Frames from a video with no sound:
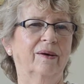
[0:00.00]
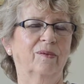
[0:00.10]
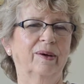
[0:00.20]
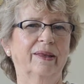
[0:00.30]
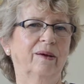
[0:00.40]

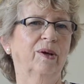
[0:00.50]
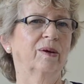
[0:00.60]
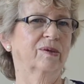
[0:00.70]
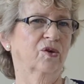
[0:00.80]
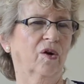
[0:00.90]
when
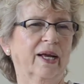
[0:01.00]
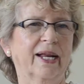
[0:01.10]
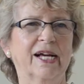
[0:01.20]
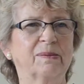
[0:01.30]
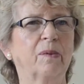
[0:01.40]
it was
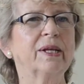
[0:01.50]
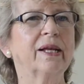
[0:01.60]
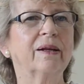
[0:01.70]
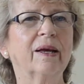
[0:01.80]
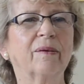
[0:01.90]
organized. But we
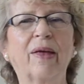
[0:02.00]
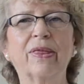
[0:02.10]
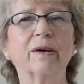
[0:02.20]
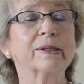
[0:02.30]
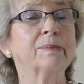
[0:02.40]
didn't. I
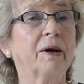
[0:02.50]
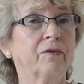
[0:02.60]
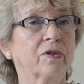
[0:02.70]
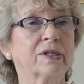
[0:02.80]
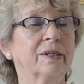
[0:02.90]
think it was my
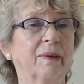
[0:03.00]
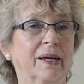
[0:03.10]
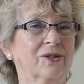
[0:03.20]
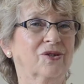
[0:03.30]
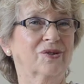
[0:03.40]
first
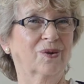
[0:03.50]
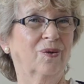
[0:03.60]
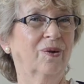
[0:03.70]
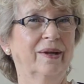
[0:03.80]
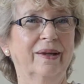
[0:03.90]
semester,
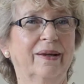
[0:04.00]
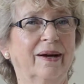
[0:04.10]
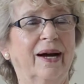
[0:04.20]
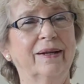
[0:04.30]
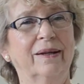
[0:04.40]
so
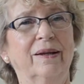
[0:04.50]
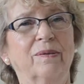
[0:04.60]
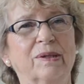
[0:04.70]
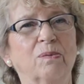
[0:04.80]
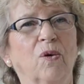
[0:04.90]
I didn't. It
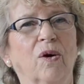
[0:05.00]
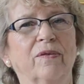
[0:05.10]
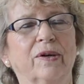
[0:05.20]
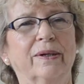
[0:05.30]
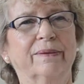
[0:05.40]
was more
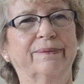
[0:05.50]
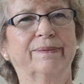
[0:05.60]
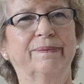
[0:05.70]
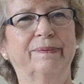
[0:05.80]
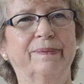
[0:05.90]
of a
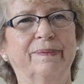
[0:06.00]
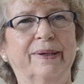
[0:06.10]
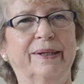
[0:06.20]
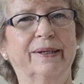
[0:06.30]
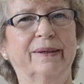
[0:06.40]

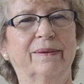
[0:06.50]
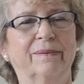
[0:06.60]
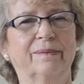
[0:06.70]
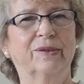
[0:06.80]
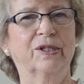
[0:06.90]

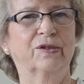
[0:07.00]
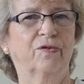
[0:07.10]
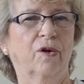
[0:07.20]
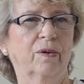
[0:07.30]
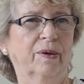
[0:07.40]
just
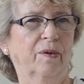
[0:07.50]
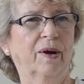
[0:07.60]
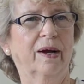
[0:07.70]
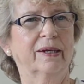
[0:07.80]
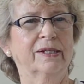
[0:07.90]
following
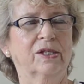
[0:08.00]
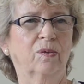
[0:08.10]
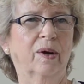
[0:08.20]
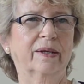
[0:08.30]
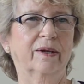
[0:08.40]
around as to
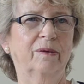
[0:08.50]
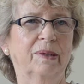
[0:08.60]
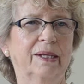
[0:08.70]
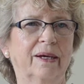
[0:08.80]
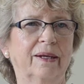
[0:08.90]
what could
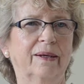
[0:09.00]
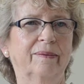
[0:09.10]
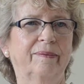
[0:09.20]
be done.